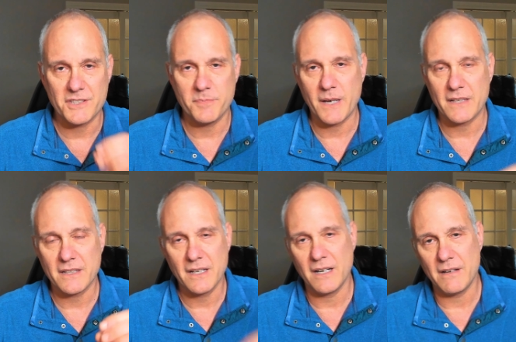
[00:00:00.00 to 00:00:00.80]

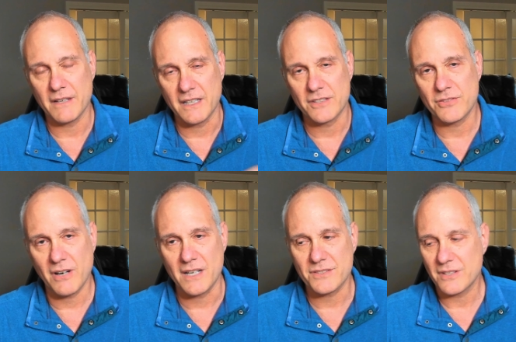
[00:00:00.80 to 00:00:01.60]
respect, caring, and
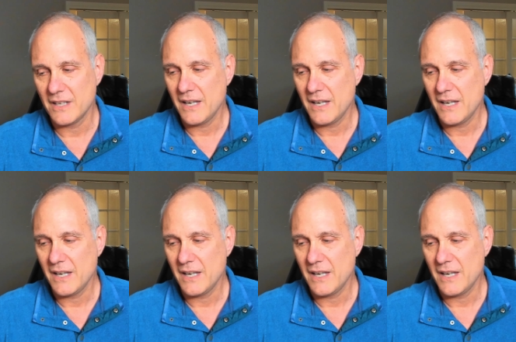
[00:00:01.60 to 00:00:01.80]
trust